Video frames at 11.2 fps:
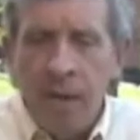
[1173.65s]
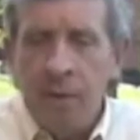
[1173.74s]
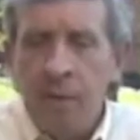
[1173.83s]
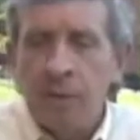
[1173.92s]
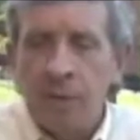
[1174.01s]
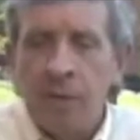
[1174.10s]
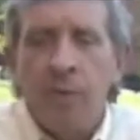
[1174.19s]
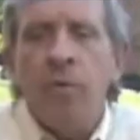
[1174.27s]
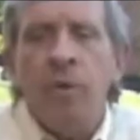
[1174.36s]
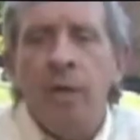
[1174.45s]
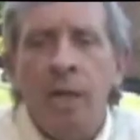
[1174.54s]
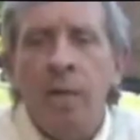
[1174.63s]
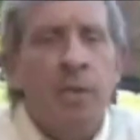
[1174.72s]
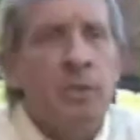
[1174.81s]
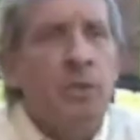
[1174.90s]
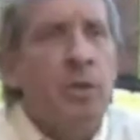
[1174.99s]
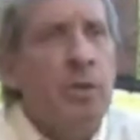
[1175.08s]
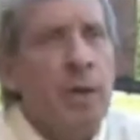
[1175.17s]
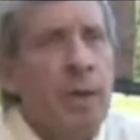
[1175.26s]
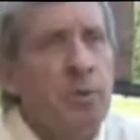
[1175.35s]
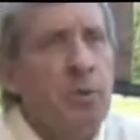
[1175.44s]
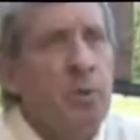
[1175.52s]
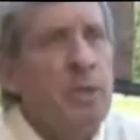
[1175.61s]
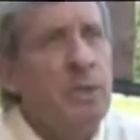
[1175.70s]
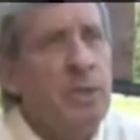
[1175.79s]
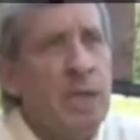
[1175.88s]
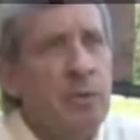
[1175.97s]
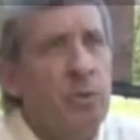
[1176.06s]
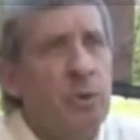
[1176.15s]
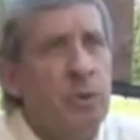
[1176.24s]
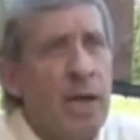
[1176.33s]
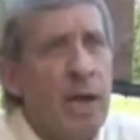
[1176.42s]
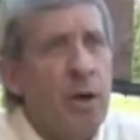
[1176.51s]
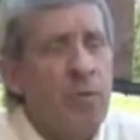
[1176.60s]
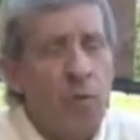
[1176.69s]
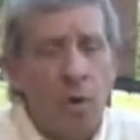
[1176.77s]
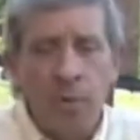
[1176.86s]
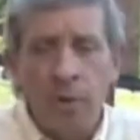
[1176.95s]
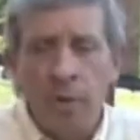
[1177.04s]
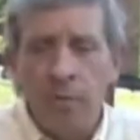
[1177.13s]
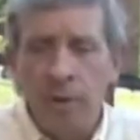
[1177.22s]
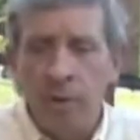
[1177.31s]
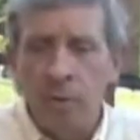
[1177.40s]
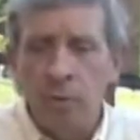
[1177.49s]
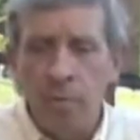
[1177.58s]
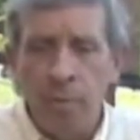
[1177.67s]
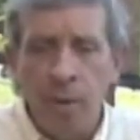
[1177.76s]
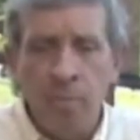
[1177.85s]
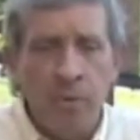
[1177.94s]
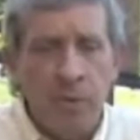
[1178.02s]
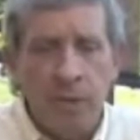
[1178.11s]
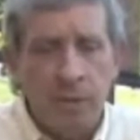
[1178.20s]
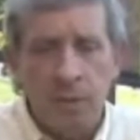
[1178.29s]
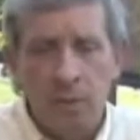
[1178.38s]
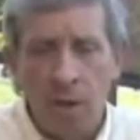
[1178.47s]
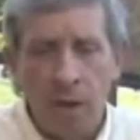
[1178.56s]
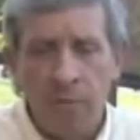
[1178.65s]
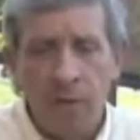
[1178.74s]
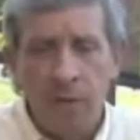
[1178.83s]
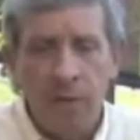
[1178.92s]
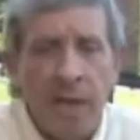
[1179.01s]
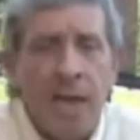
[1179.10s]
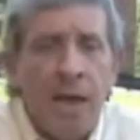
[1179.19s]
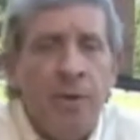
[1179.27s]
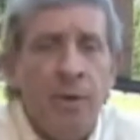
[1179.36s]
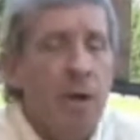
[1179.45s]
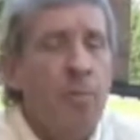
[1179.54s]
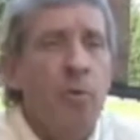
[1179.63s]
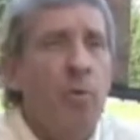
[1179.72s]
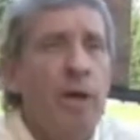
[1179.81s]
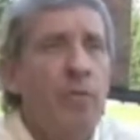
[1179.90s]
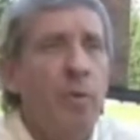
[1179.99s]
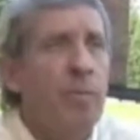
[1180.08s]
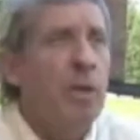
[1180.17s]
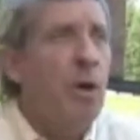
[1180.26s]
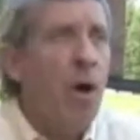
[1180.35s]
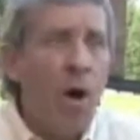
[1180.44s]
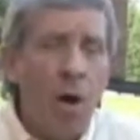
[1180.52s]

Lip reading: And there are several elements that are absolutely central to how former Confederates remembered this conflict. They had to come away from an